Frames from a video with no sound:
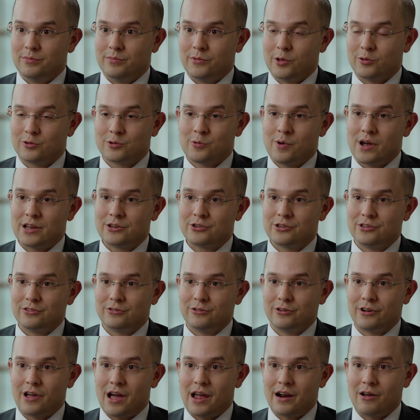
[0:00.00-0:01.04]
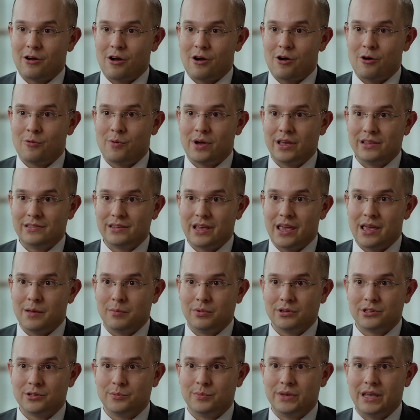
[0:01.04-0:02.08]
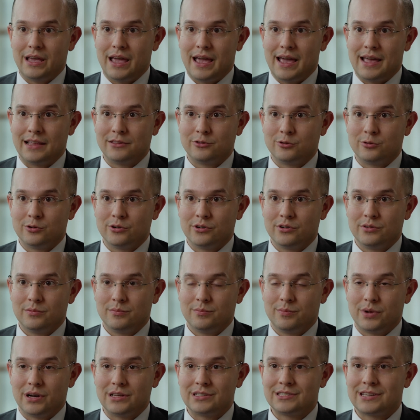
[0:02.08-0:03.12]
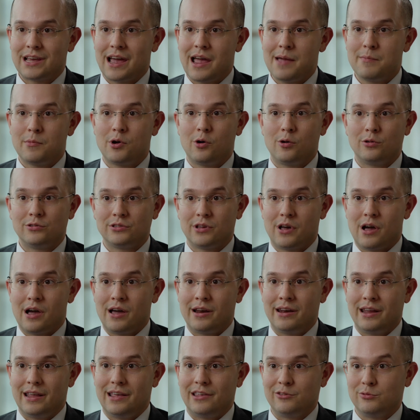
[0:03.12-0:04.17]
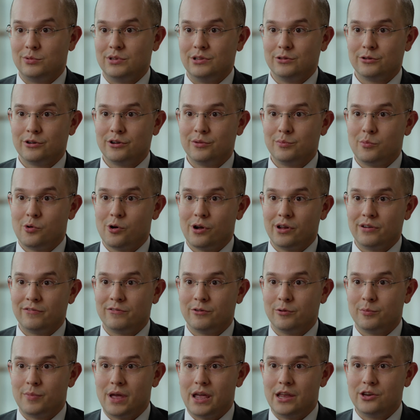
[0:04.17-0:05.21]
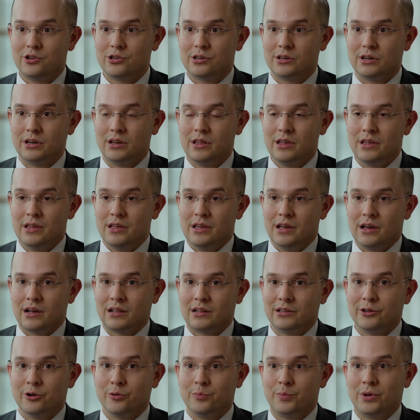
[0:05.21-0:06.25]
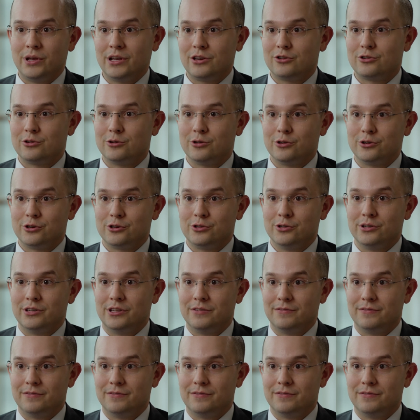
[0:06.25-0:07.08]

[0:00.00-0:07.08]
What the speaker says: those questions are not always able to be answered. But as time goes on, as we learn more information, a clear picture should